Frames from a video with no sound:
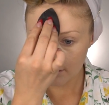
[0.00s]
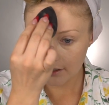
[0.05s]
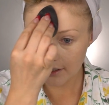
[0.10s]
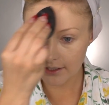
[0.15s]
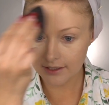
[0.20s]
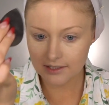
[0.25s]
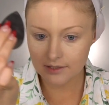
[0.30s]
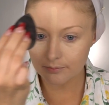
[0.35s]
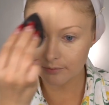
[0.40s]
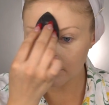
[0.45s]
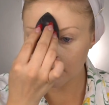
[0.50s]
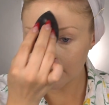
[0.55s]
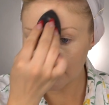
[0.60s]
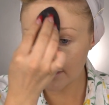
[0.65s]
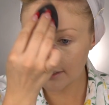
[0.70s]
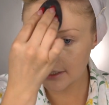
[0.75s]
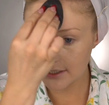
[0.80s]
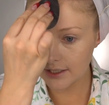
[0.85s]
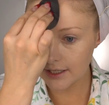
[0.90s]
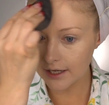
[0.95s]
And it's
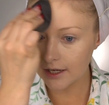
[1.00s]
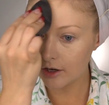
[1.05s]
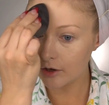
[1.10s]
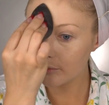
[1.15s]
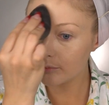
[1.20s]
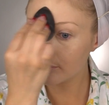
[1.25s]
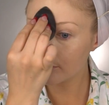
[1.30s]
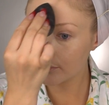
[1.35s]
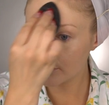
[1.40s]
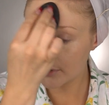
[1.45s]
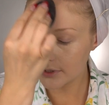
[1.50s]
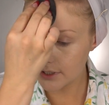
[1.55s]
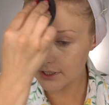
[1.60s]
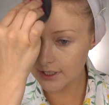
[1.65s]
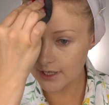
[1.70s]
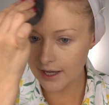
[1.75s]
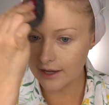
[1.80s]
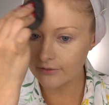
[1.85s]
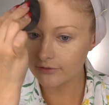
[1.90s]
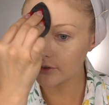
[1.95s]
blending out
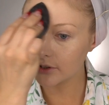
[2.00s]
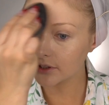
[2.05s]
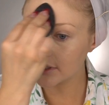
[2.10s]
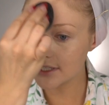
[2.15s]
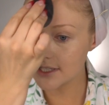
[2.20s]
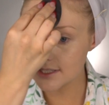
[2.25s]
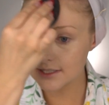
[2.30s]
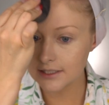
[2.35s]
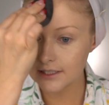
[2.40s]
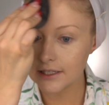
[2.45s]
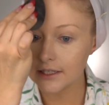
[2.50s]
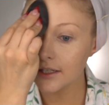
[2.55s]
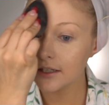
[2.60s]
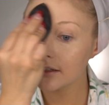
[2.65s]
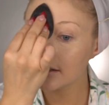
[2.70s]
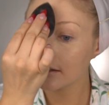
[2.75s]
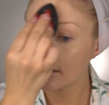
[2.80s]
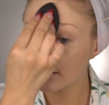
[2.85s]
pretty effortlessly.